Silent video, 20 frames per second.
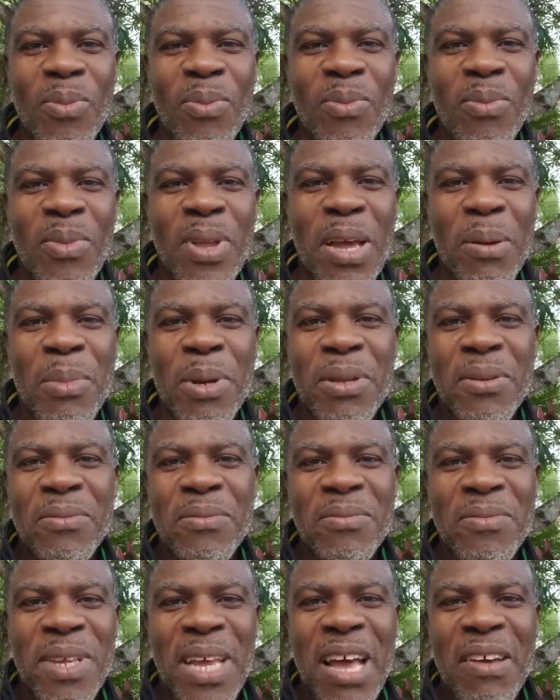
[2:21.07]
I mean,
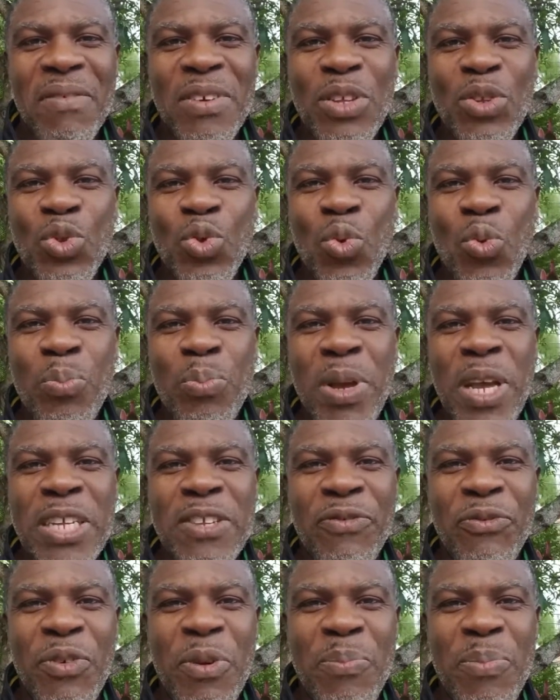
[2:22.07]
having two pairs,
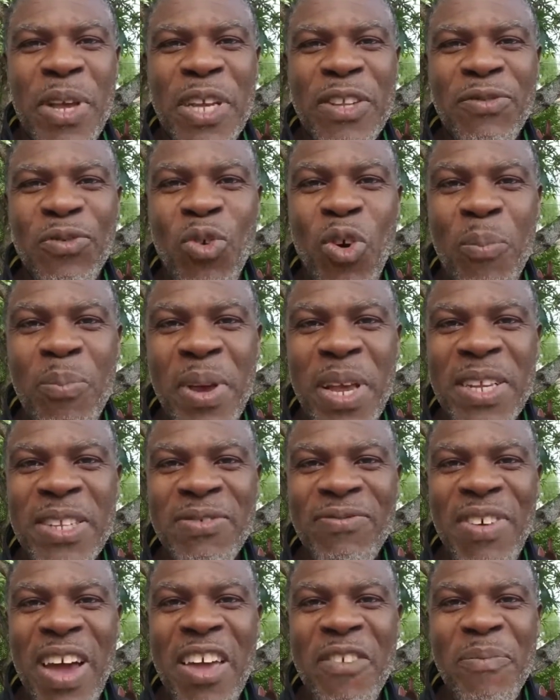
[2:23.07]
three pairs, four pairs,
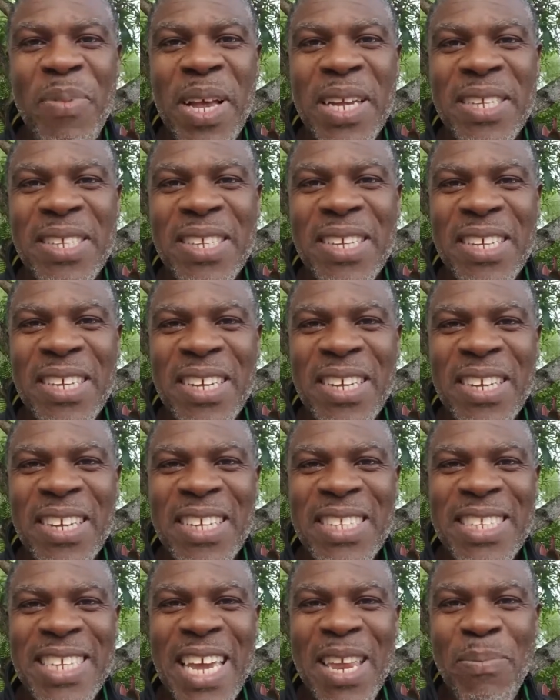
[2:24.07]
five pairs,
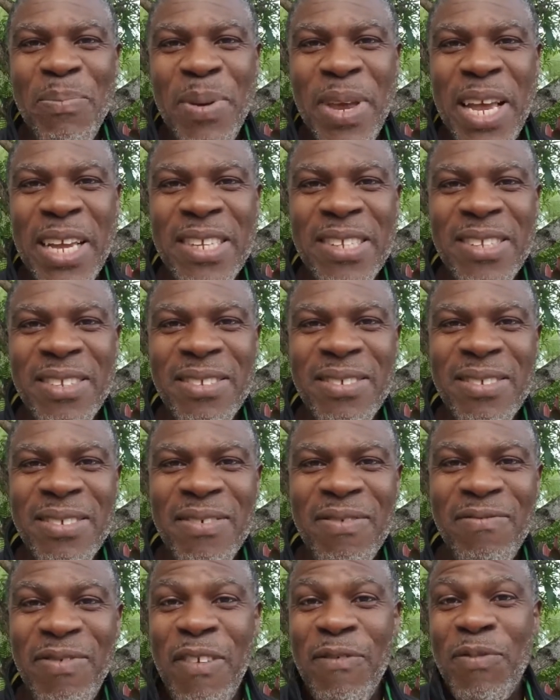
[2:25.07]
ten pairs,
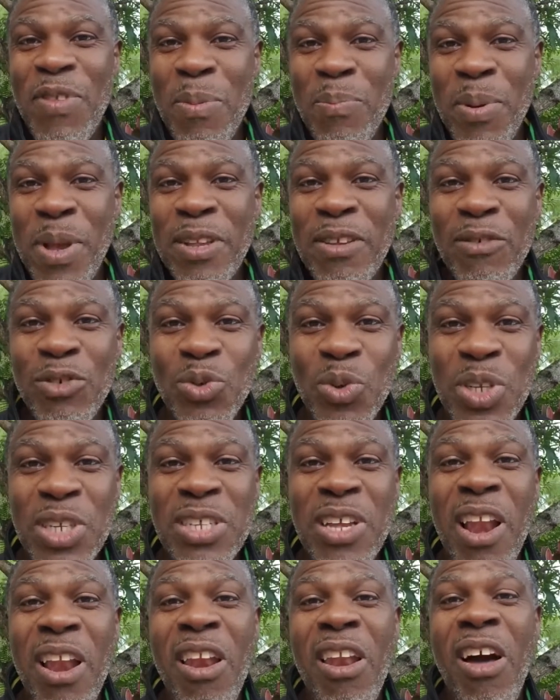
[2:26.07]
15 pairs of shoes is
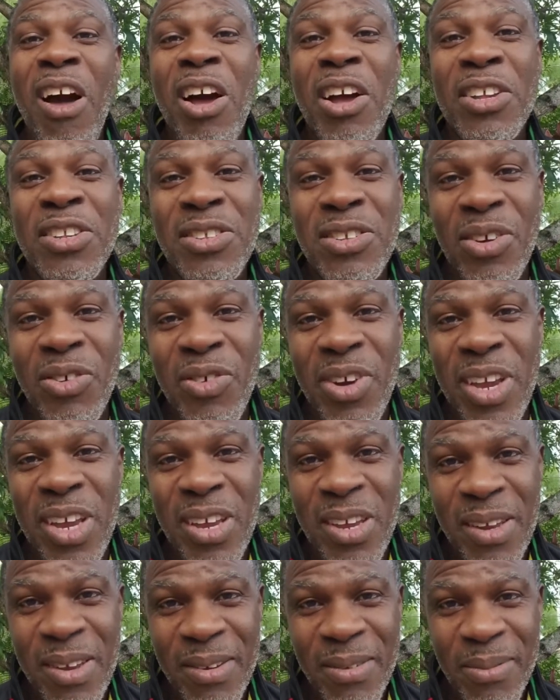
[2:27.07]
a
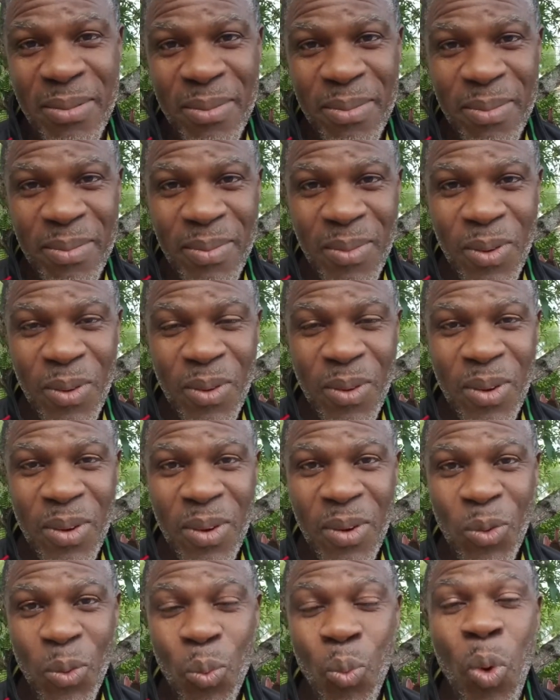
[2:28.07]
luxury.
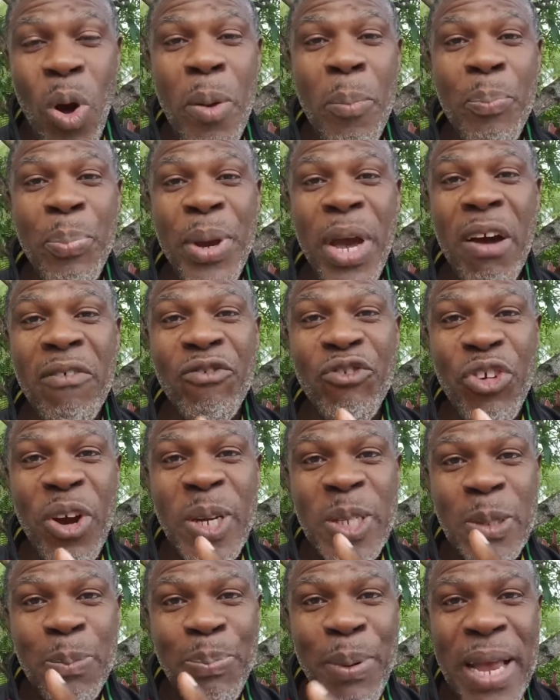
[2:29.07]
One pair of
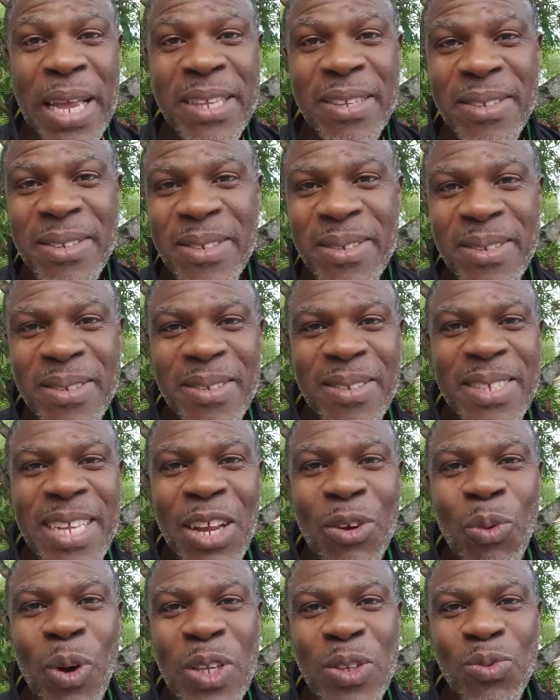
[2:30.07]
dress pants
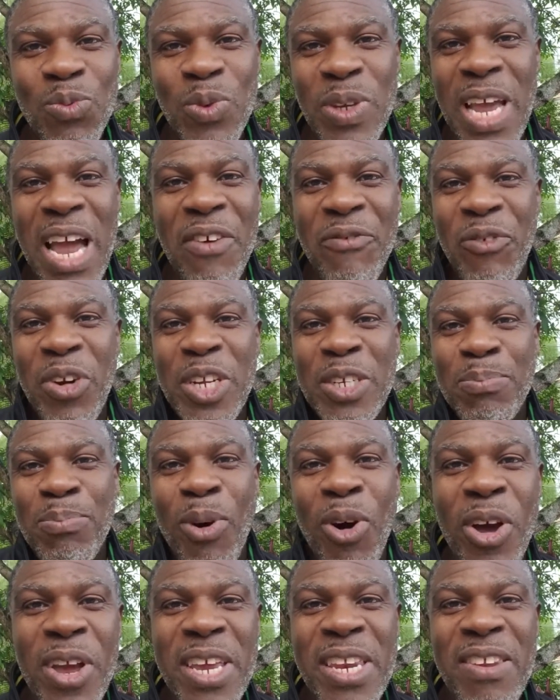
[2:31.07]
that what the average
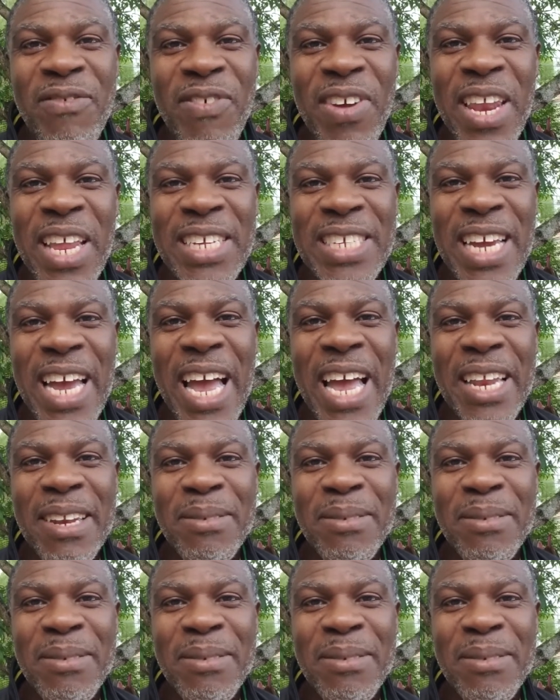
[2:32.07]
boy in the village had,